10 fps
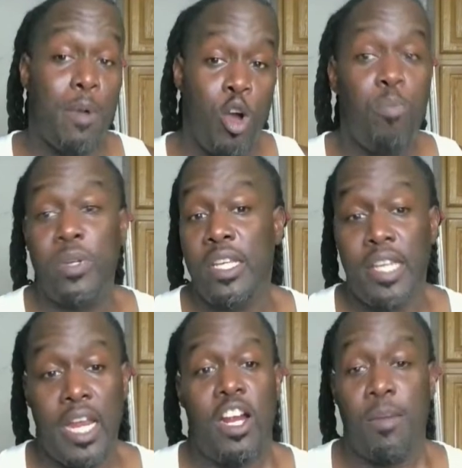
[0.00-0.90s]
if I'm
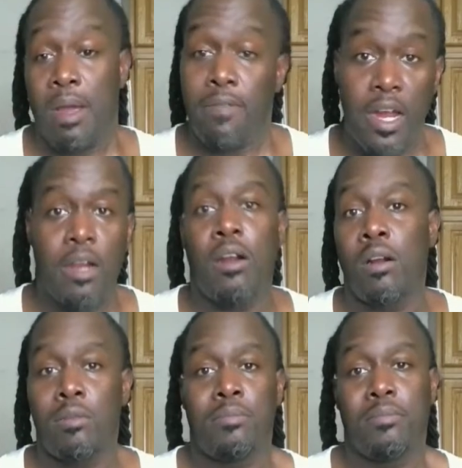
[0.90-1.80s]
openly carrying my
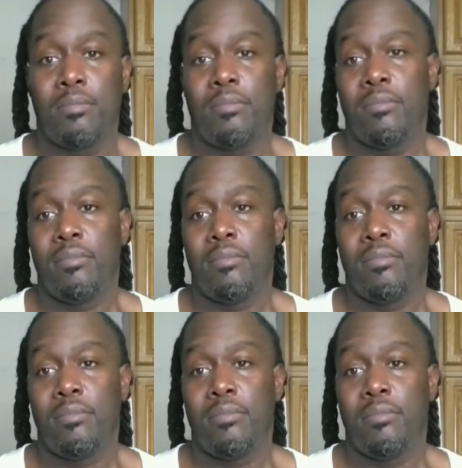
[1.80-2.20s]
firearm.